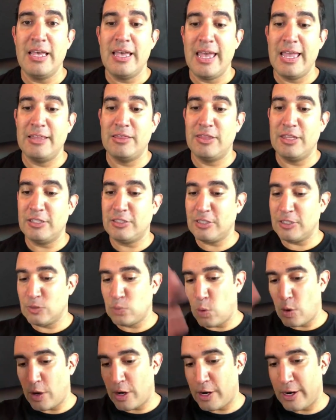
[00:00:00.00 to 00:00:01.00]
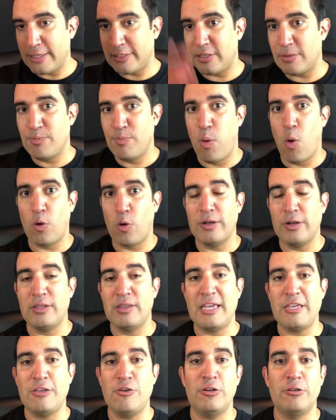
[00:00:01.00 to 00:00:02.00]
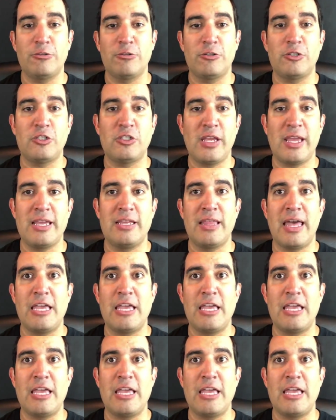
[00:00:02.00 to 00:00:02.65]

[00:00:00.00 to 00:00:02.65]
And this is where it's important that you understand